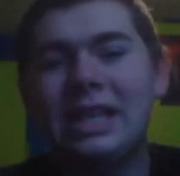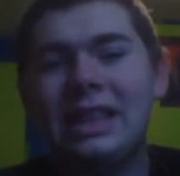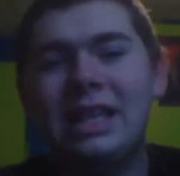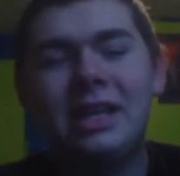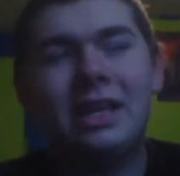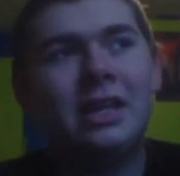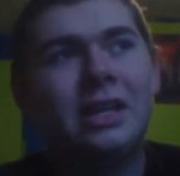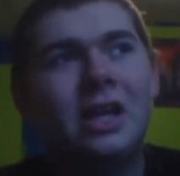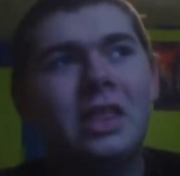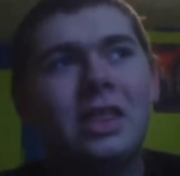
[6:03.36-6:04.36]

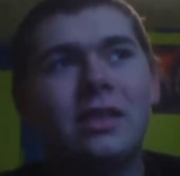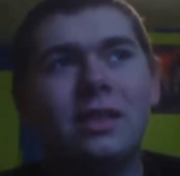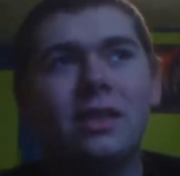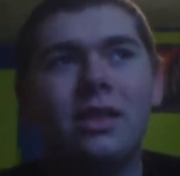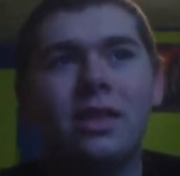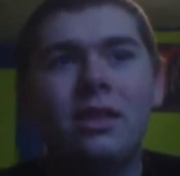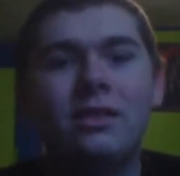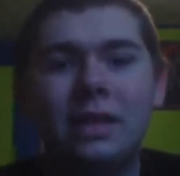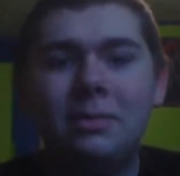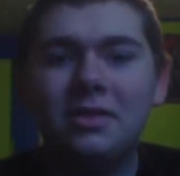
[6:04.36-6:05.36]

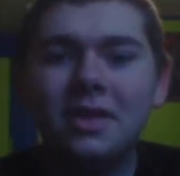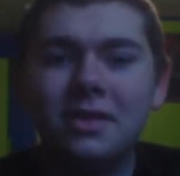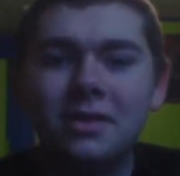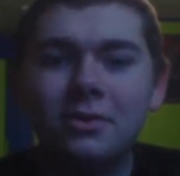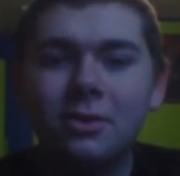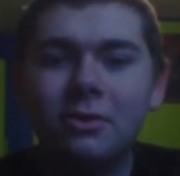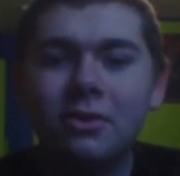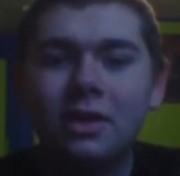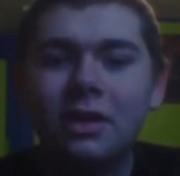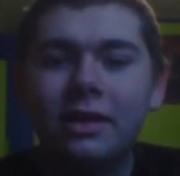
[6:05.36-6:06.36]
Demon Sisters,
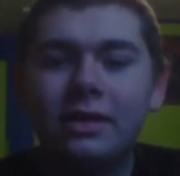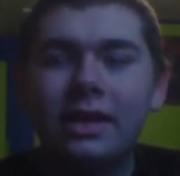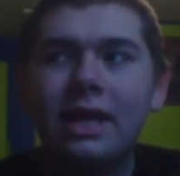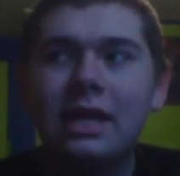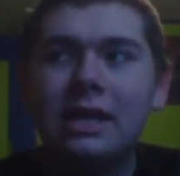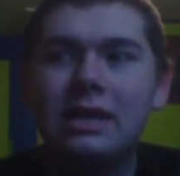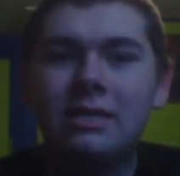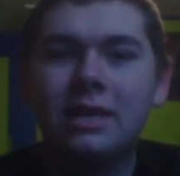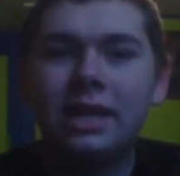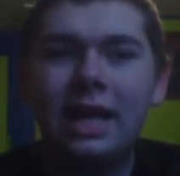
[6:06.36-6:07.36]
in the
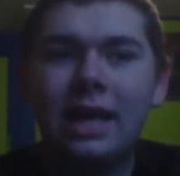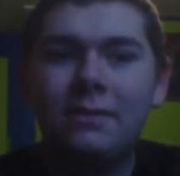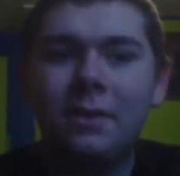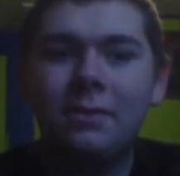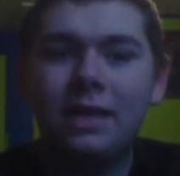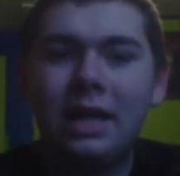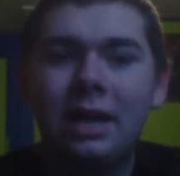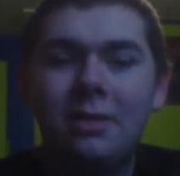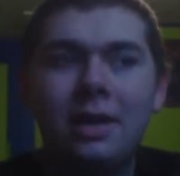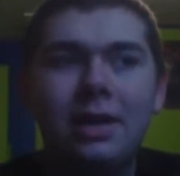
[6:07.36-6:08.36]
second half of the
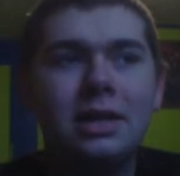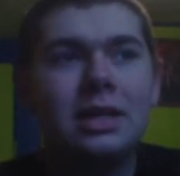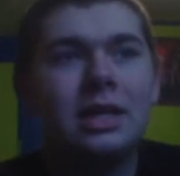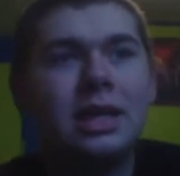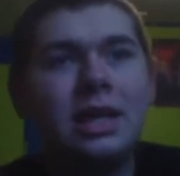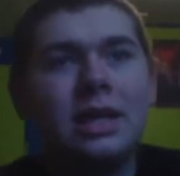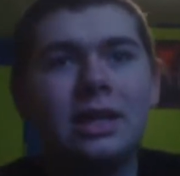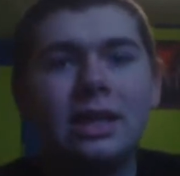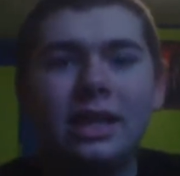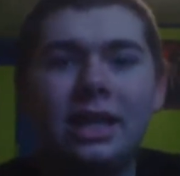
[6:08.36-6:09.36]
anime,
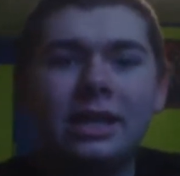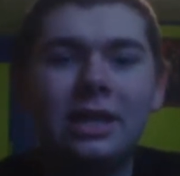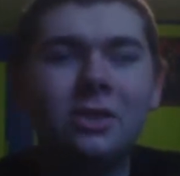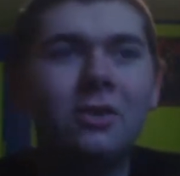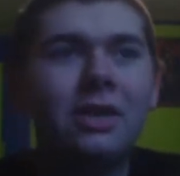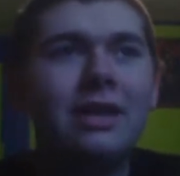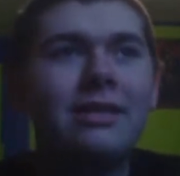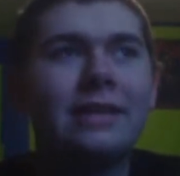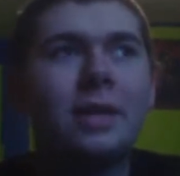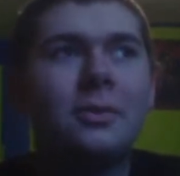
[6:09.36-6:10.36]
they're the
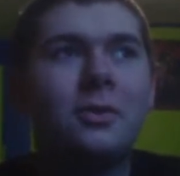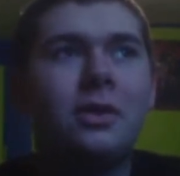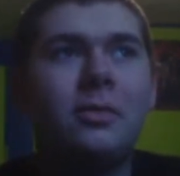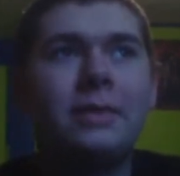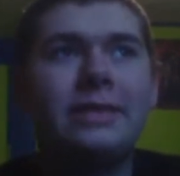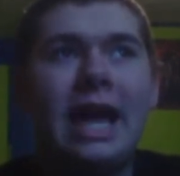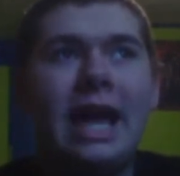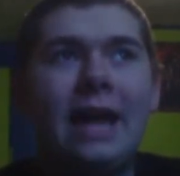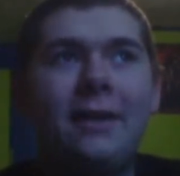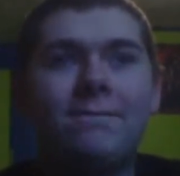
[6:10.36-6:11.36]
exact opposite of what you expect
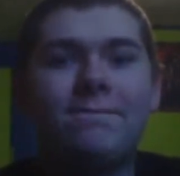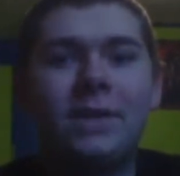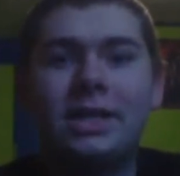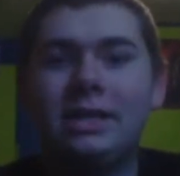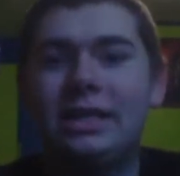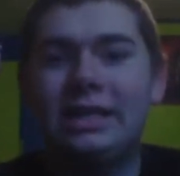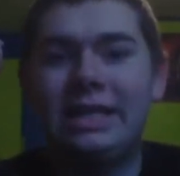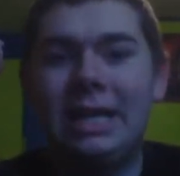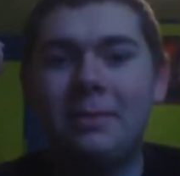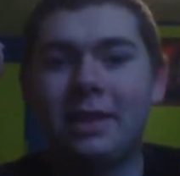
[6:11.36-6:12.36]
out of fucking
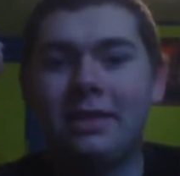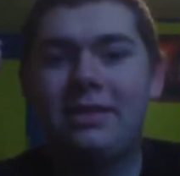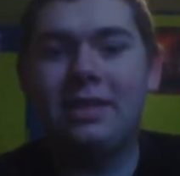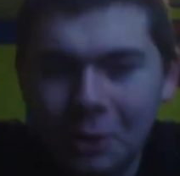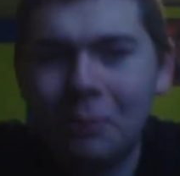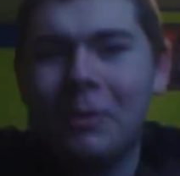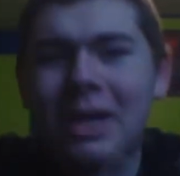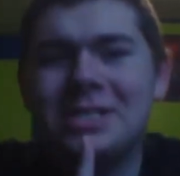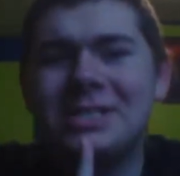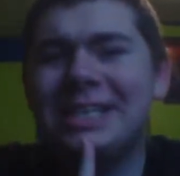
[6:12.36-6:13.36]
demons.
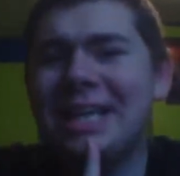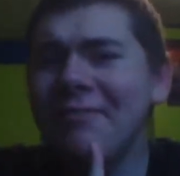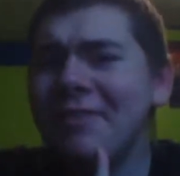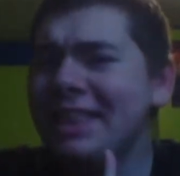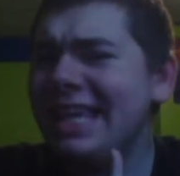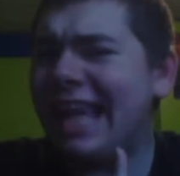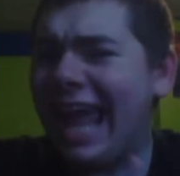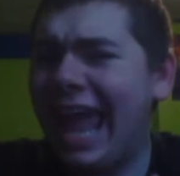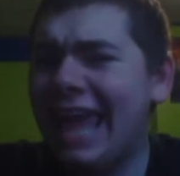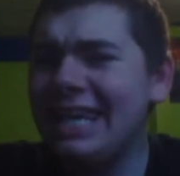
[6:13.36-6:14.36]
Which, given the
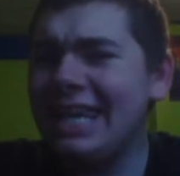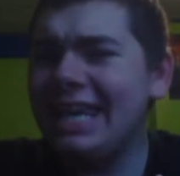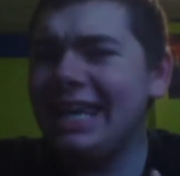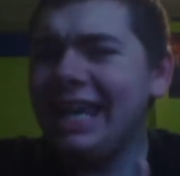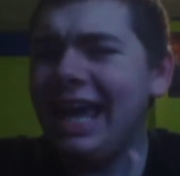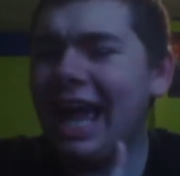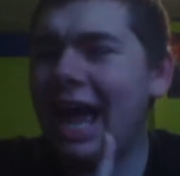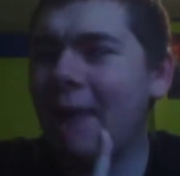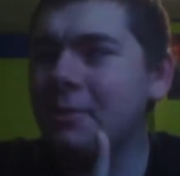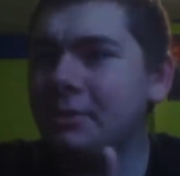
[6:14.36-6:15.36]
ending,
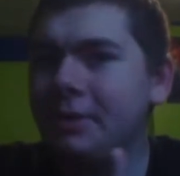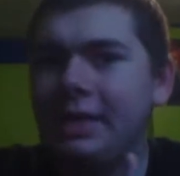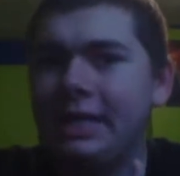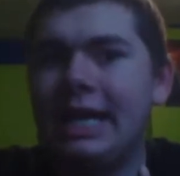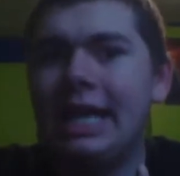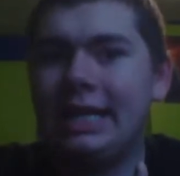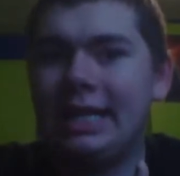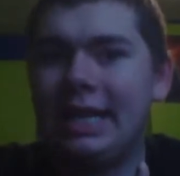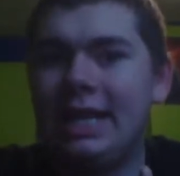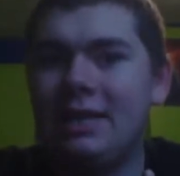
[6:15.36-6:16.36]
which I'm gonna get
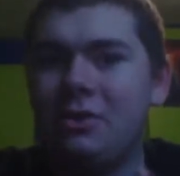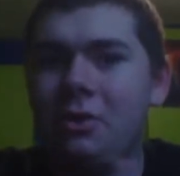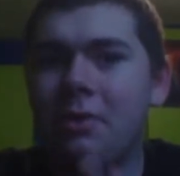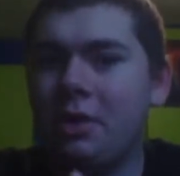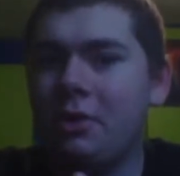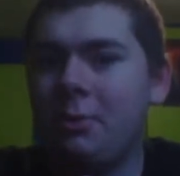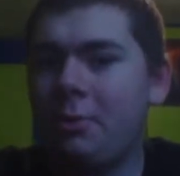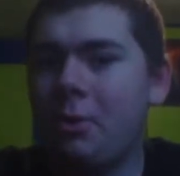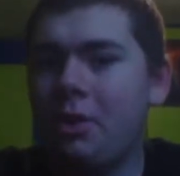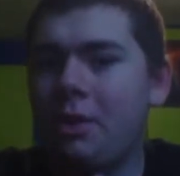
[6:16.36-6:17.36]
into, I'm not gonna
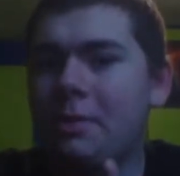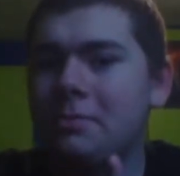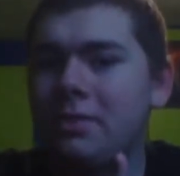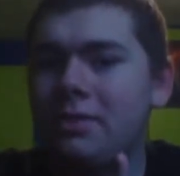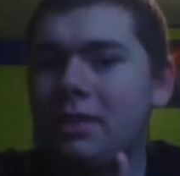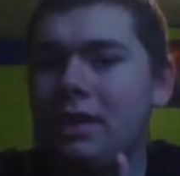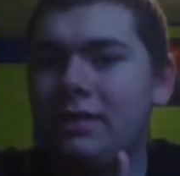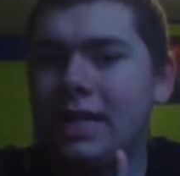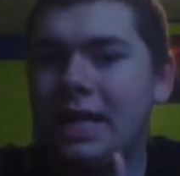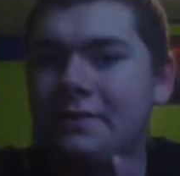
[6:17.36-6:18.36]
spoil it, but
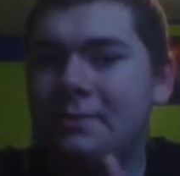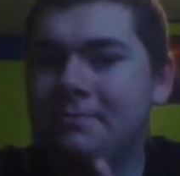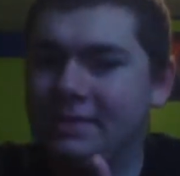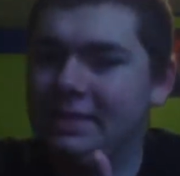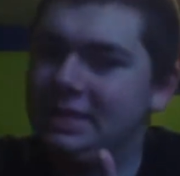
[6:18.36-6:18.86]
it's kind of a,